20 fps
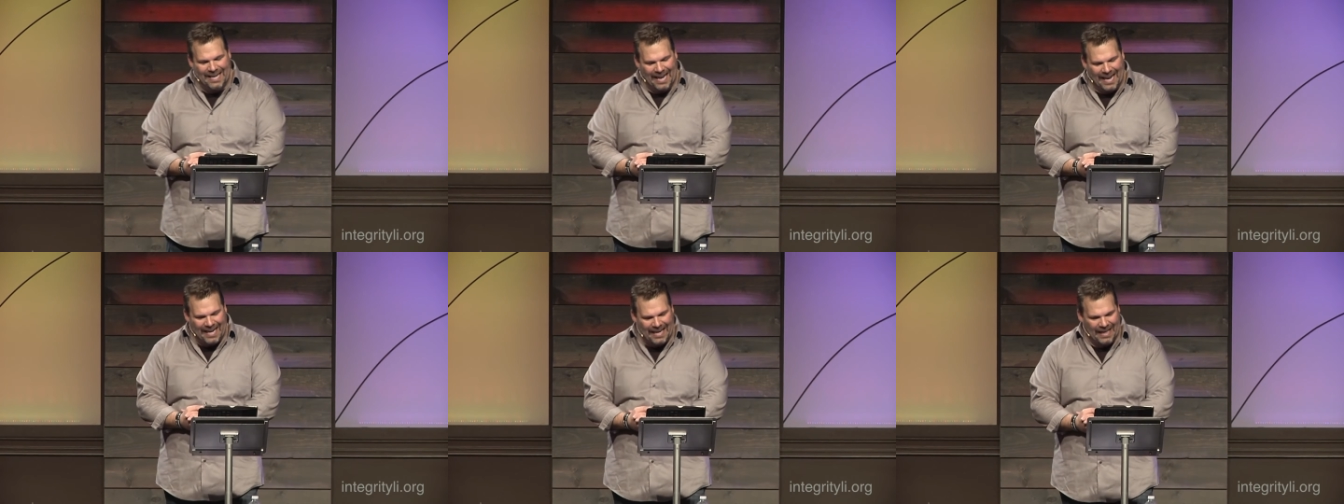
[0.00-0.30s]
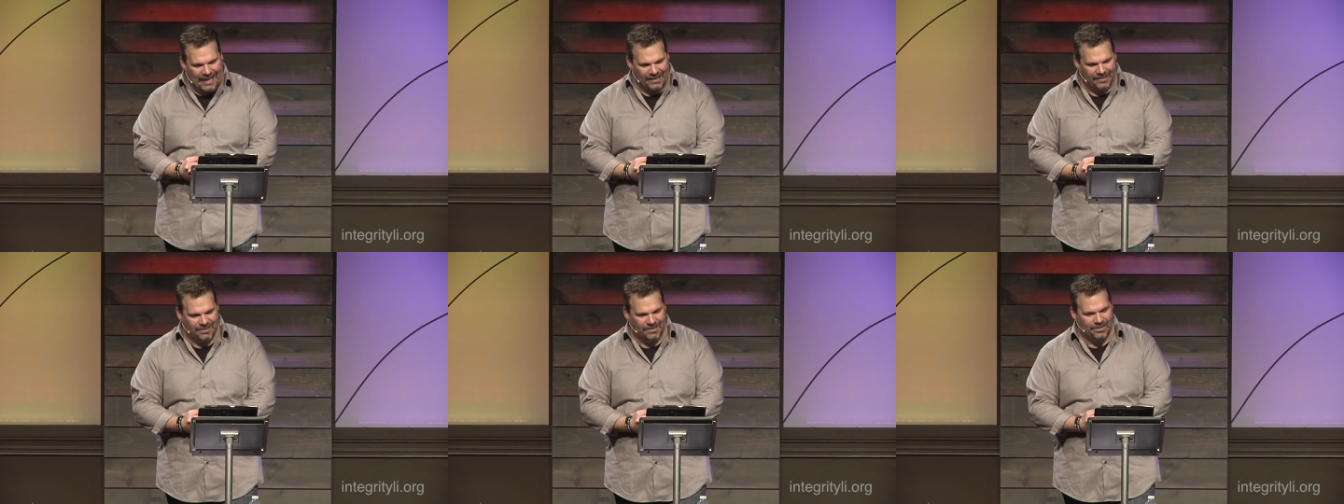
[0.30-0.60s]
in
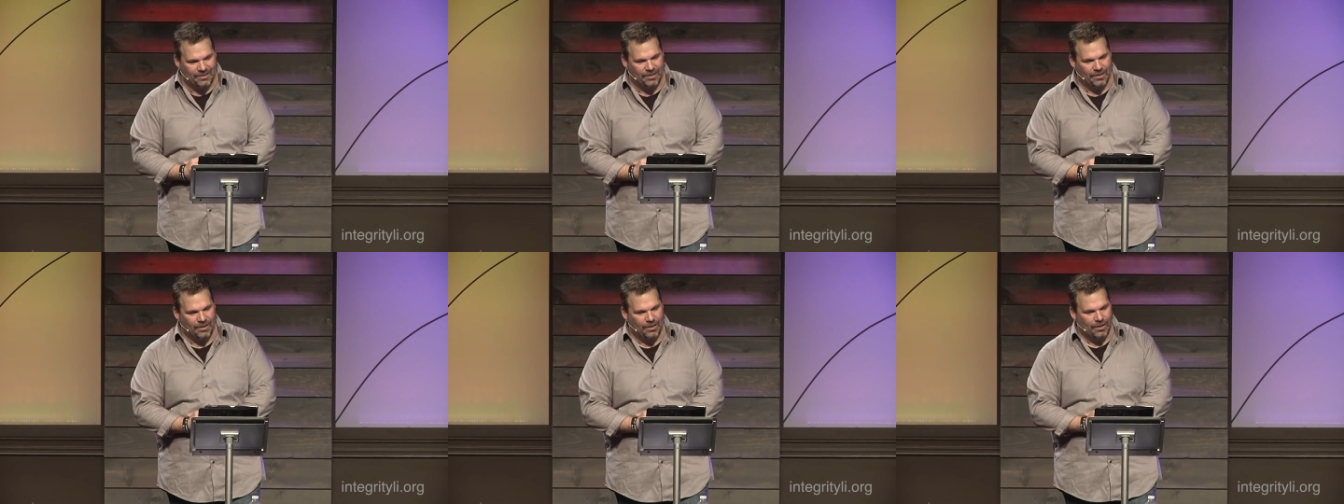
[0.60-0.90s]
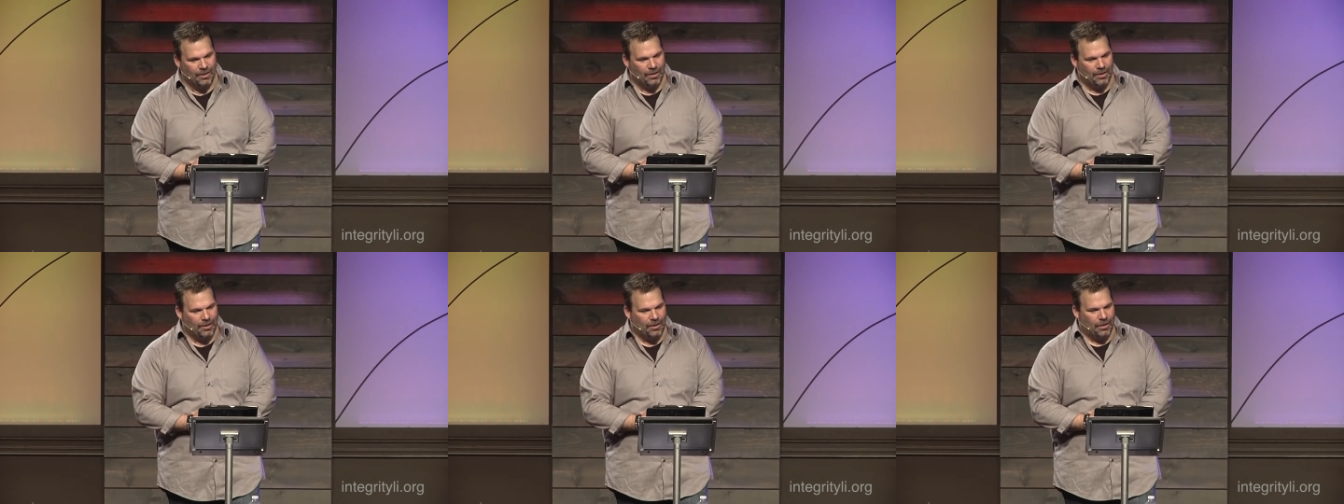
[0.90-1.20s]
it
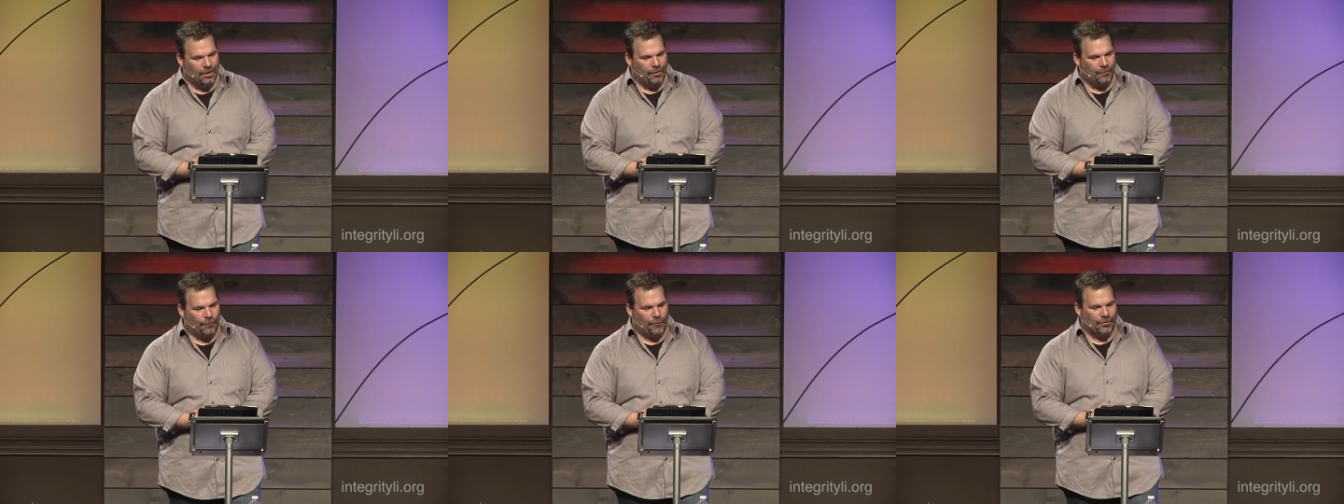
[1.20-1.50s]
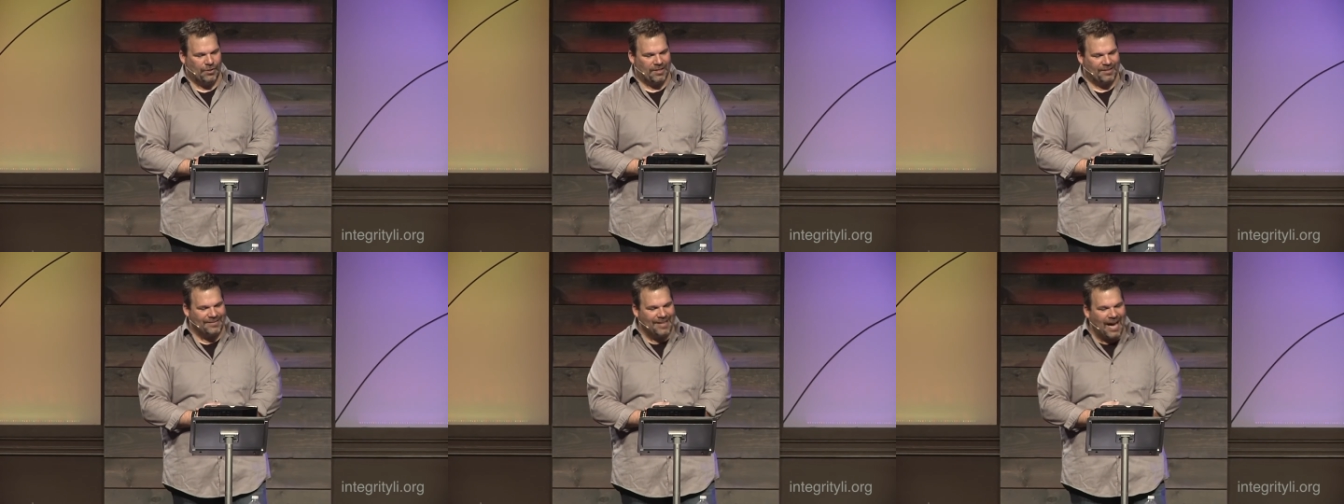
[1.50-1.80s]

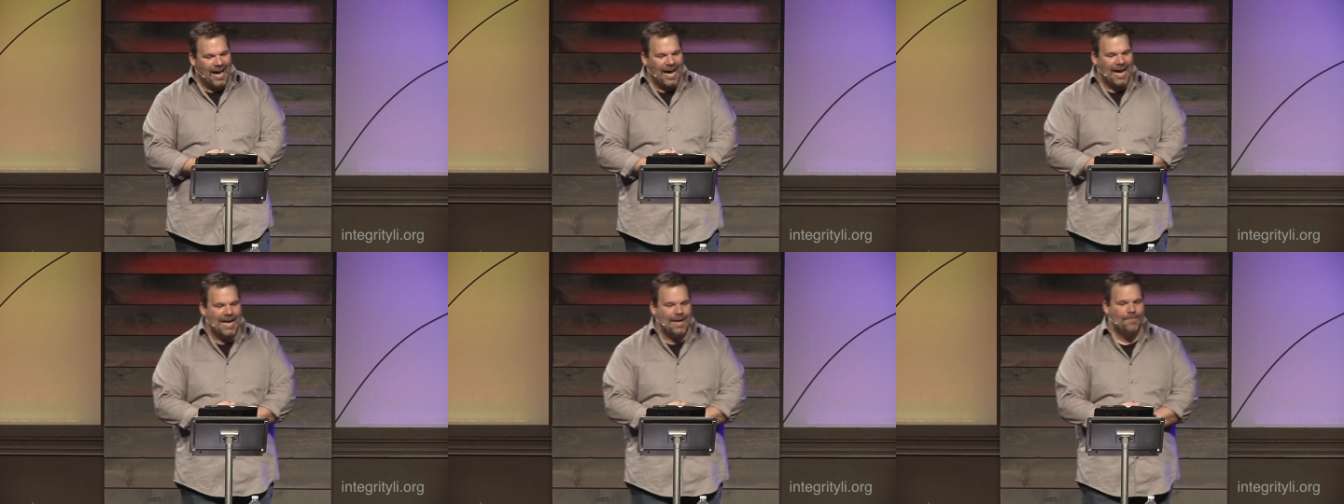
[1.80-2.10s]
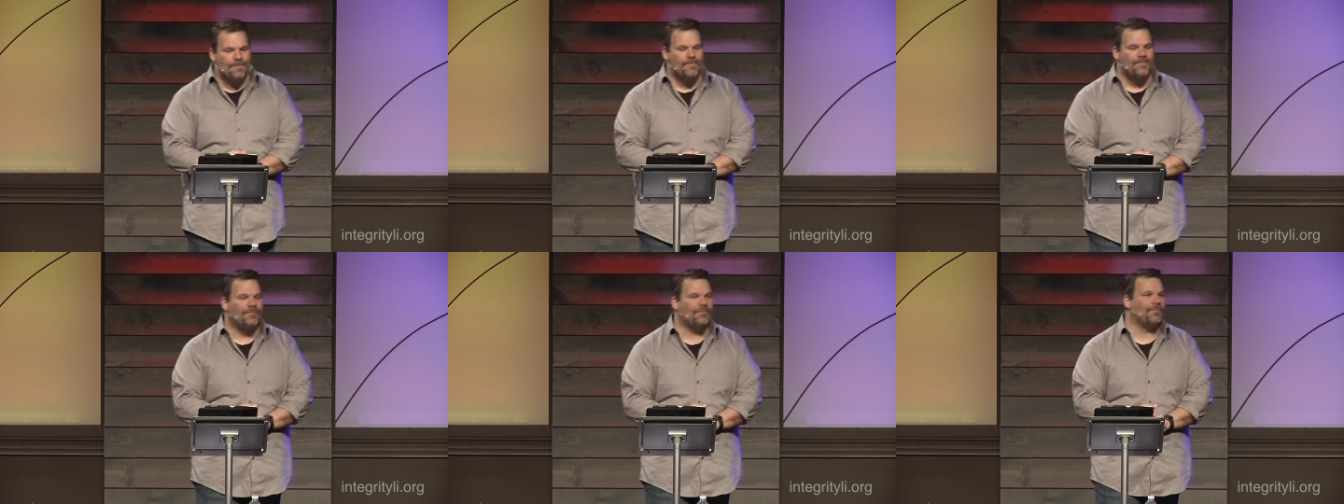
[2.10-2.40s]
for the
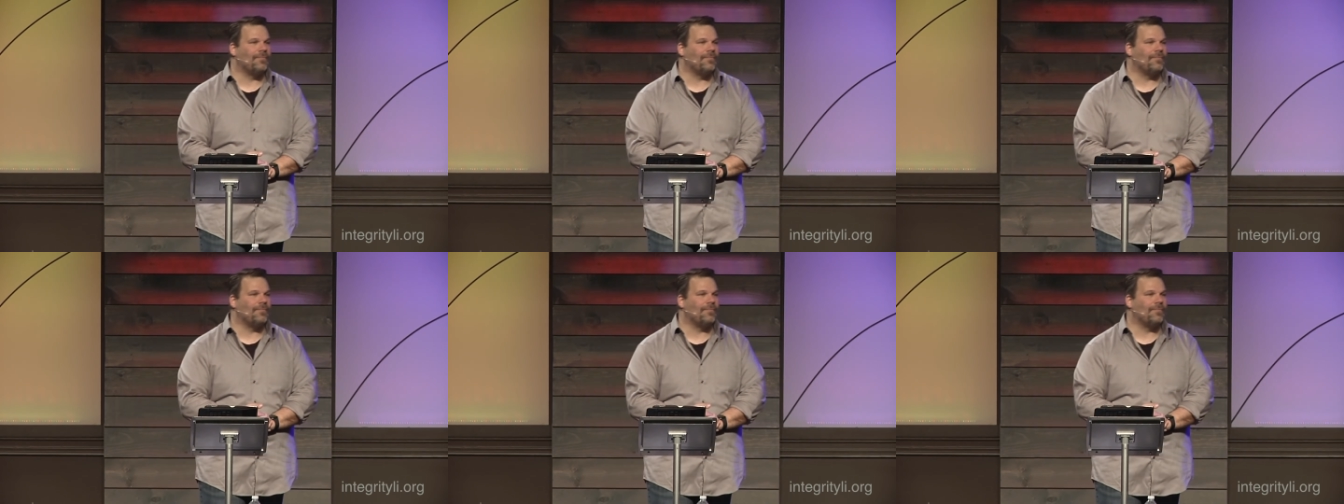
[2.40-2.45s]
time